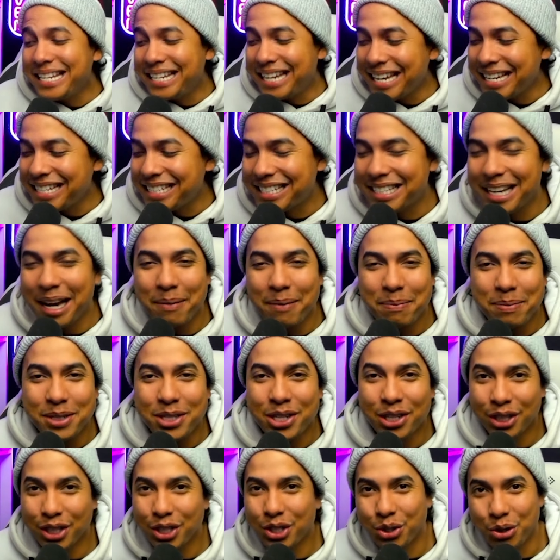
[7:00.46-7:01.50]
gets up
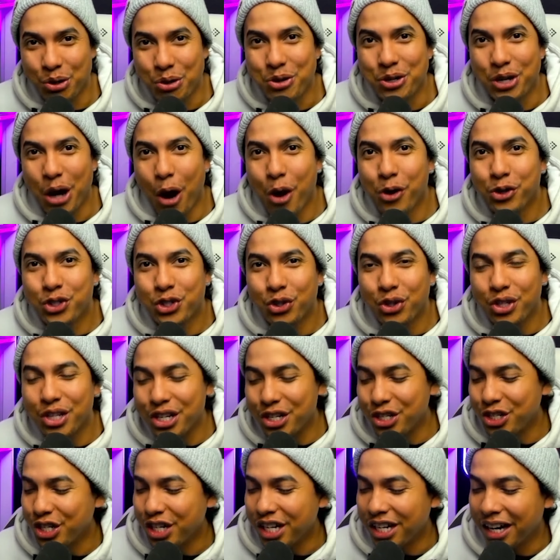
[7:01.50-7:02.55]
to the true ghost of the
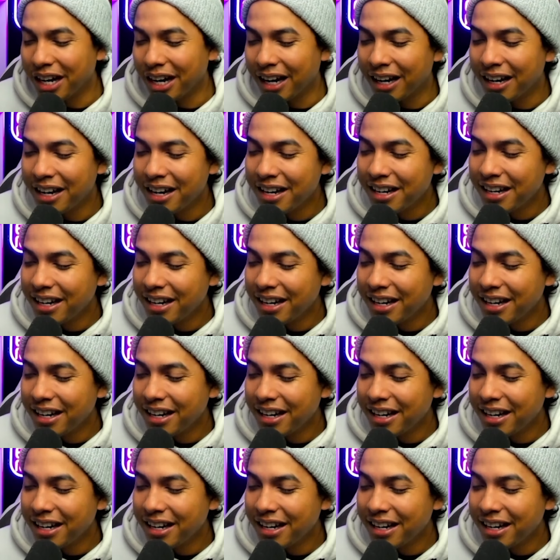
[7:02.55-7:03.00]
Uchiha.